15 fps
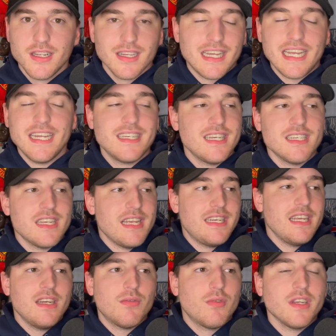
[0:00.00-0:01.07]
Like, it
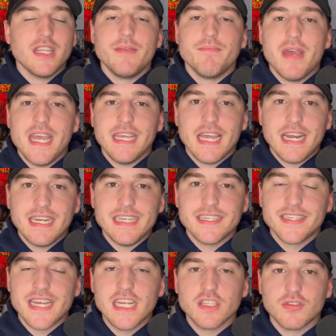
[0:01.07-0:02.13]
didn't really make any
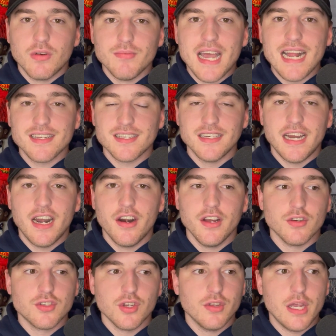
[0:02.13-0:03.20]
sense from that
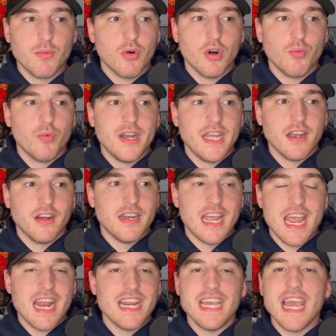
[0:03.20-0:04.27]
scenario. So they weren't winning on
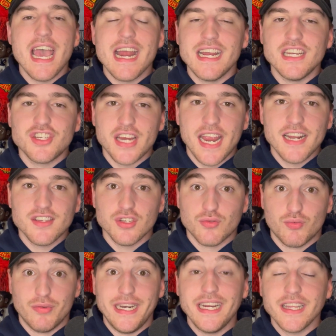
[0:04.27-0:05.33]
any headed chances,
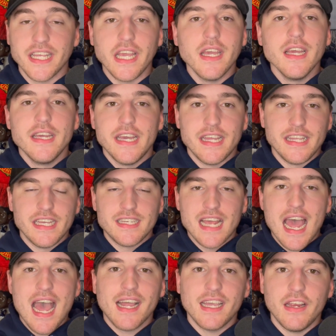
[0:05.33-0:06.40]
really, in the
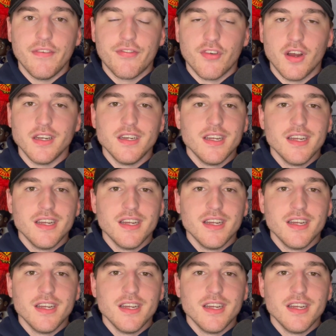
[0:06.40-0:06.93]
attacking front.